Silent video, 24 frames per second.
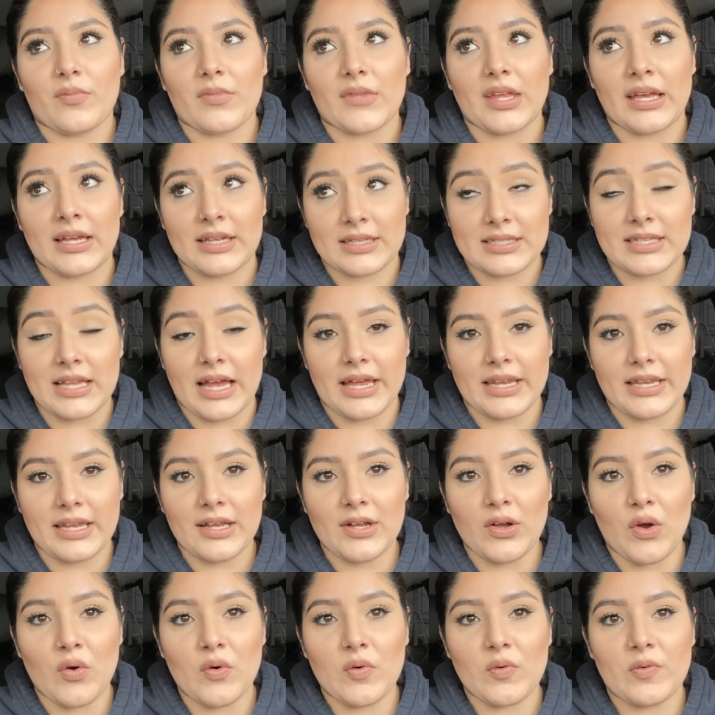
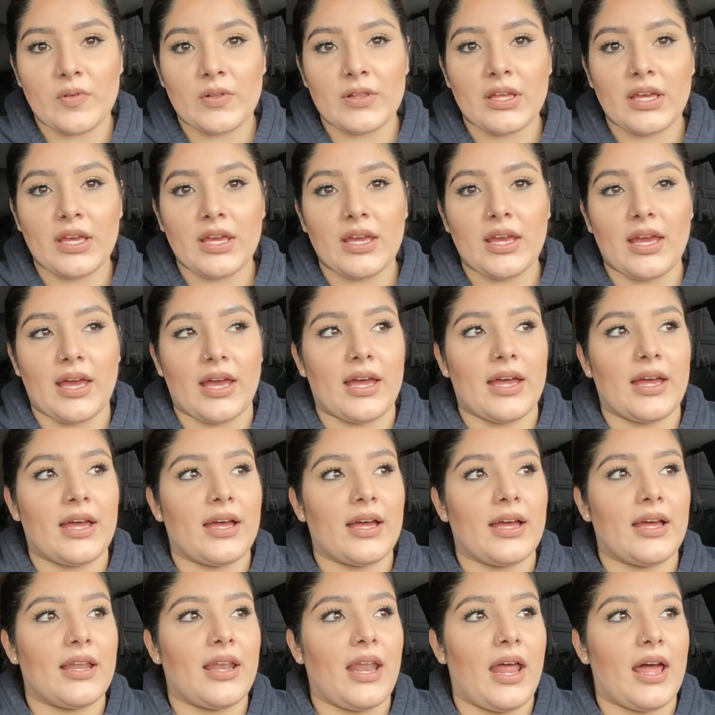exciting, hopefully,
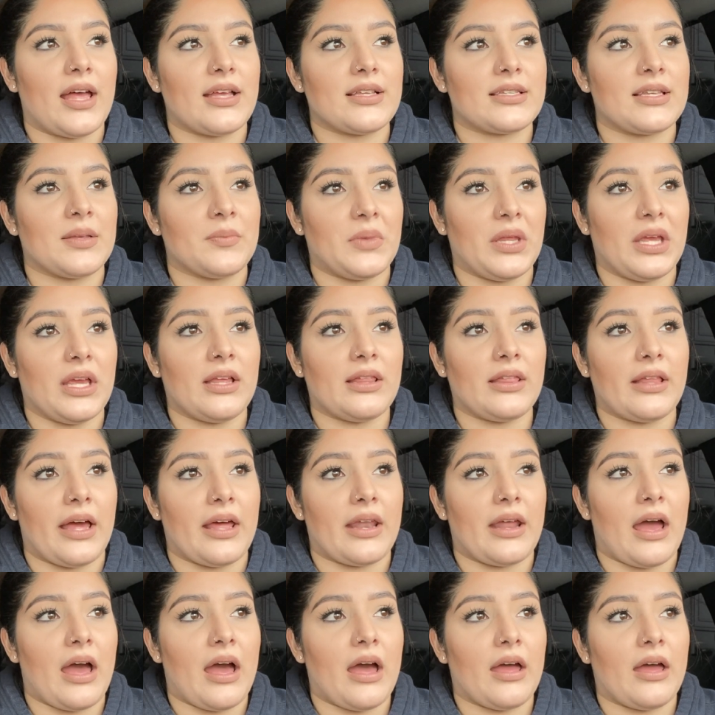and something that
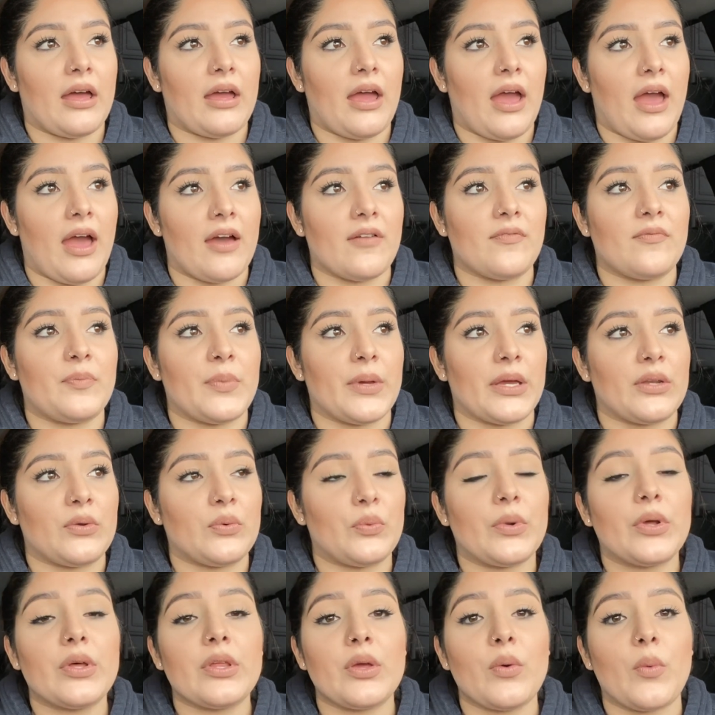I have been
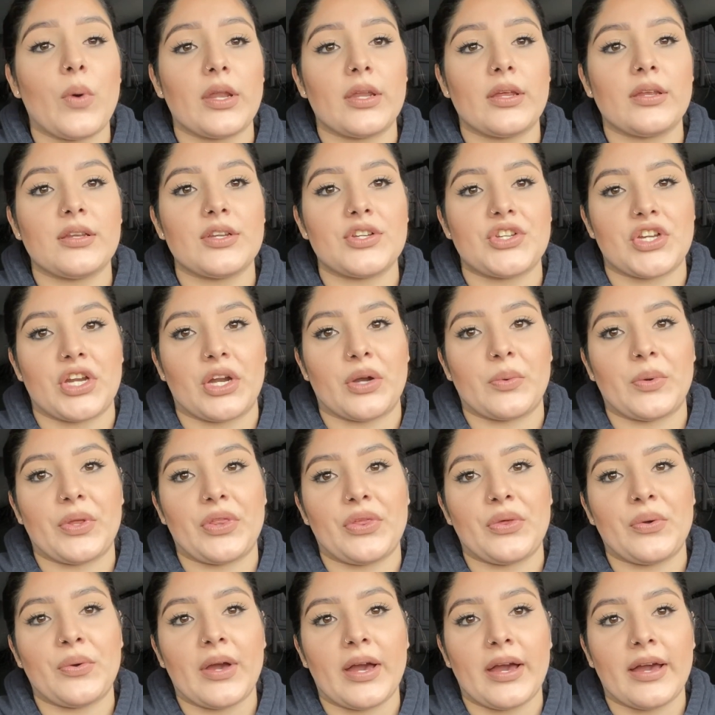really wanting to share with
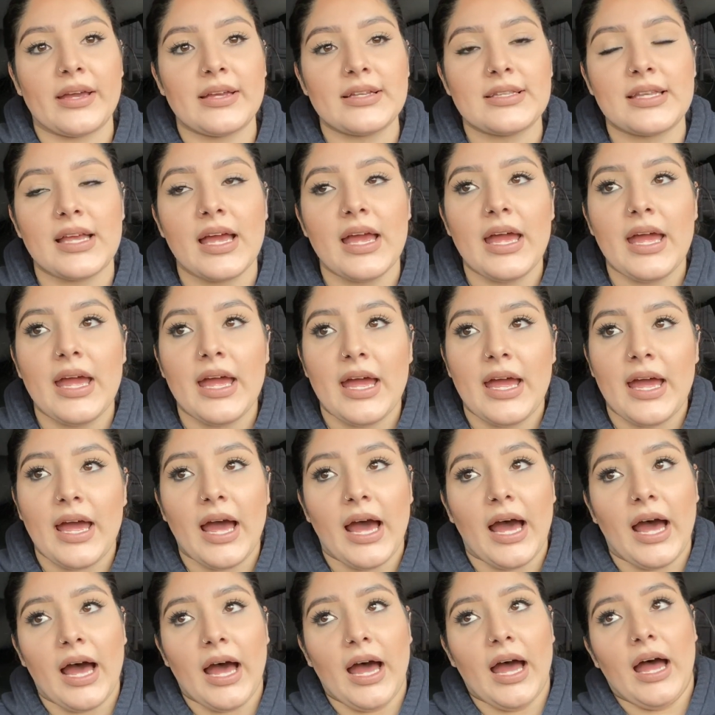you guys.
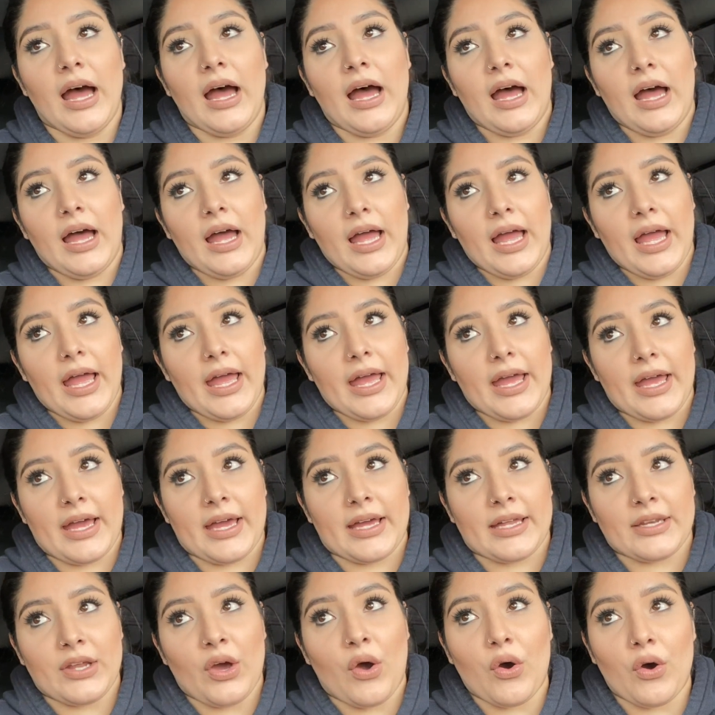
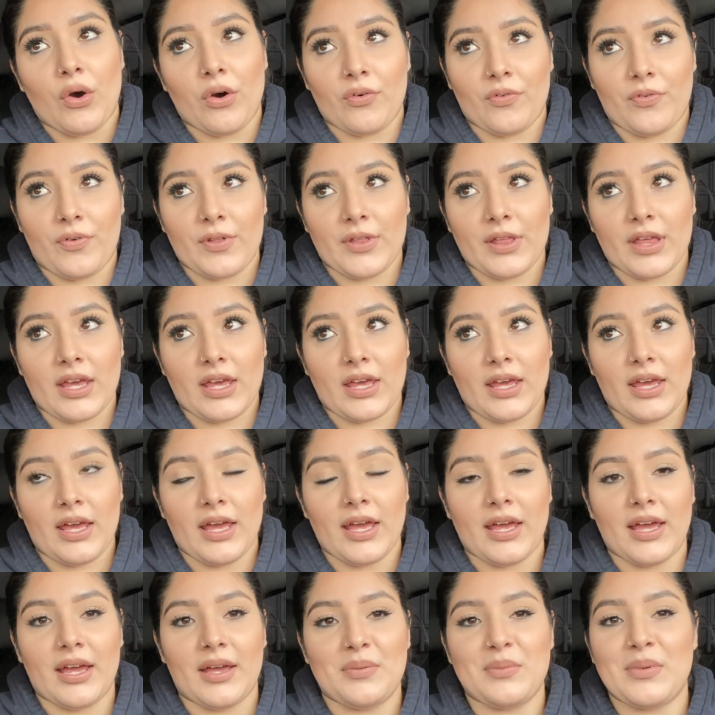And hopefully,
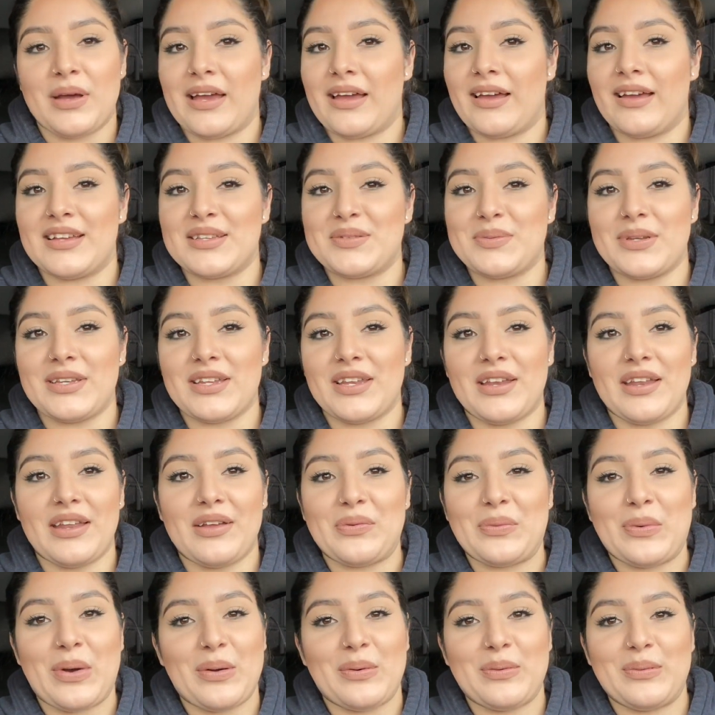my husband
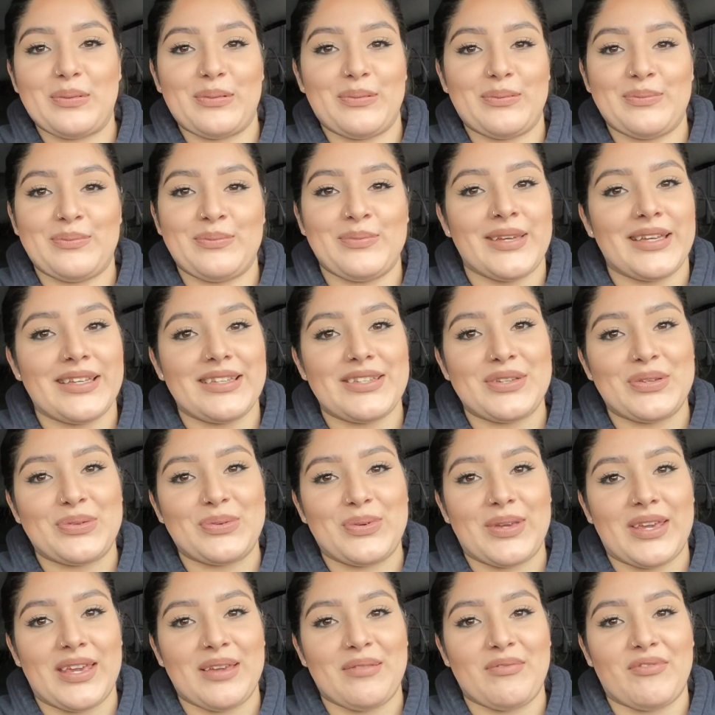didn't want me to
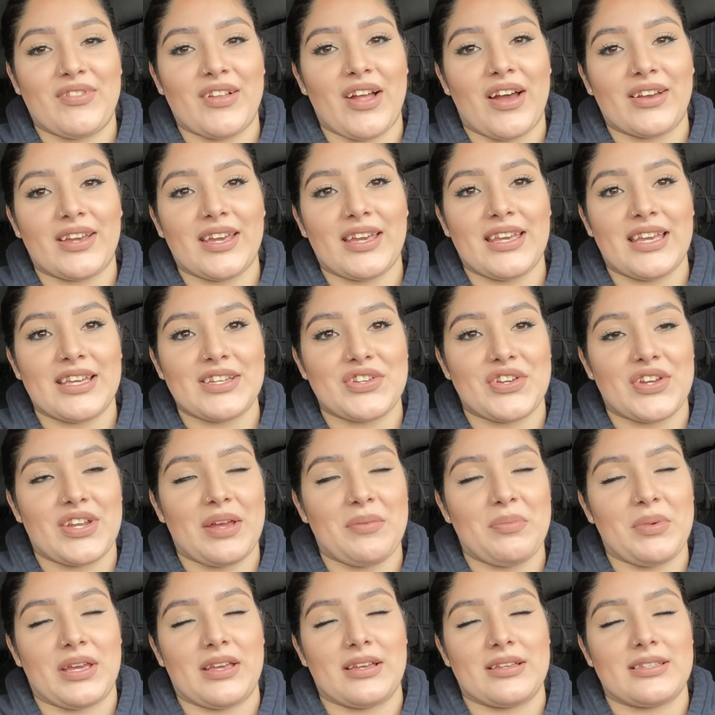keep vlogging yesterday
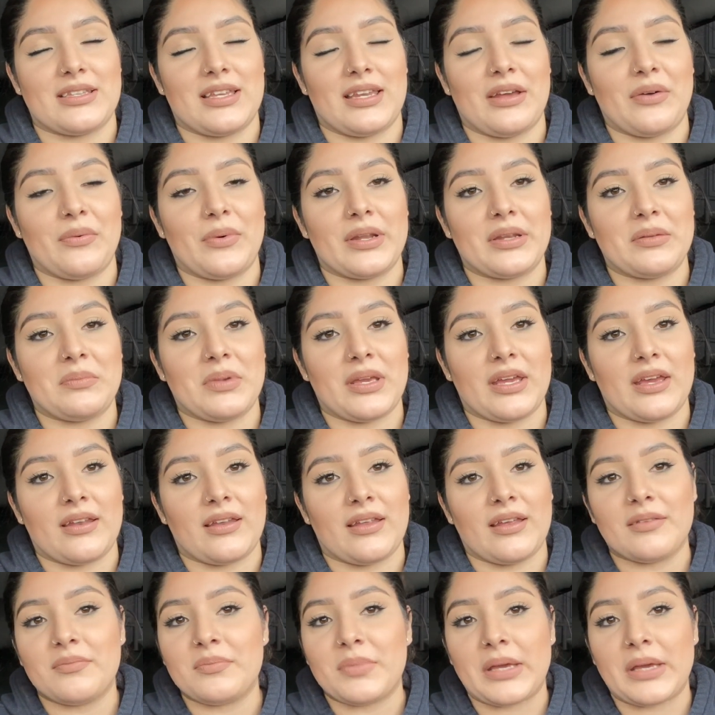because he didn't want to be in it